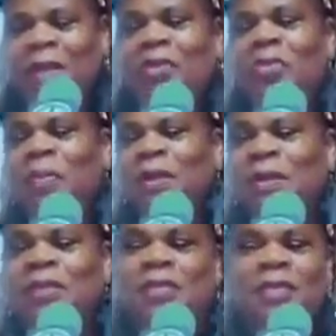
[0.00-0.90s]
You've been
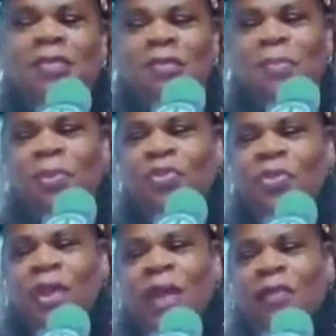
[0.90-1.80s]
listening to
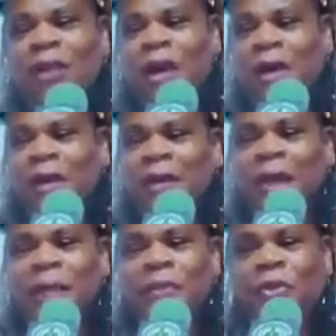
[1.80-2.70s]
Spiritual Life Garden, and
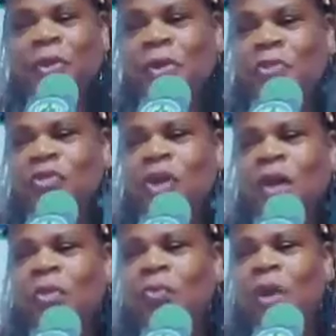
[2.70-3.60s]
I'm your host,
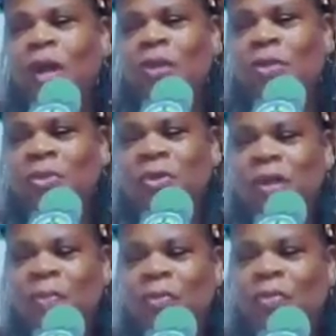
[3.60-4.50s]
Chakra Wanda, on
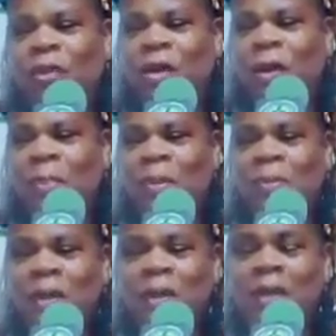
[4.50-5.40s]
WDRB
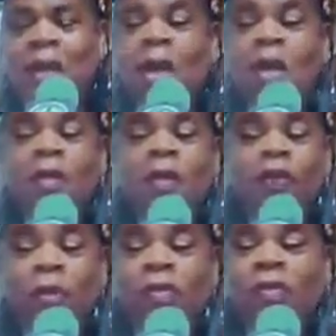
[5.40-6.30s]
Media, the
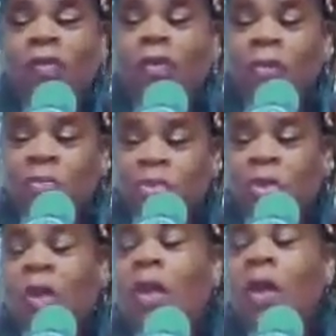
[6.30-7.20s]
voice of the
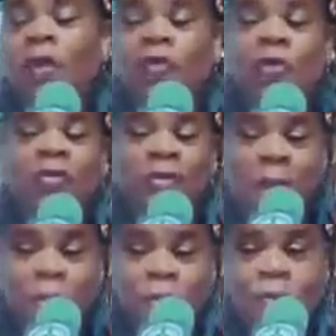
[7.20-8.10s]
community for
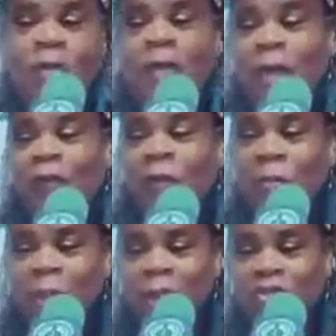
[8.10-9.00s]
double the
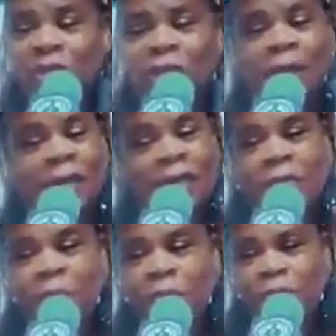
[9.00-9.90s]
information and
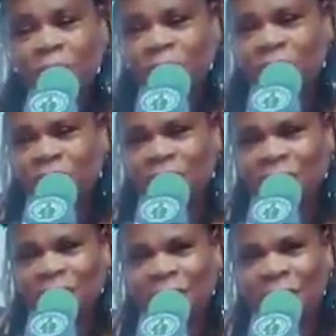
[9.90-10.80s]
inspiration.
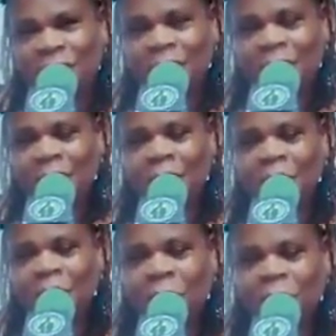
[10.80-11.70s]
It's
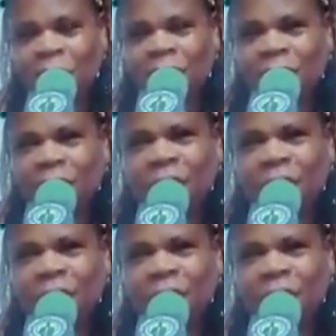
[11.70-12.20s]
been a blessing.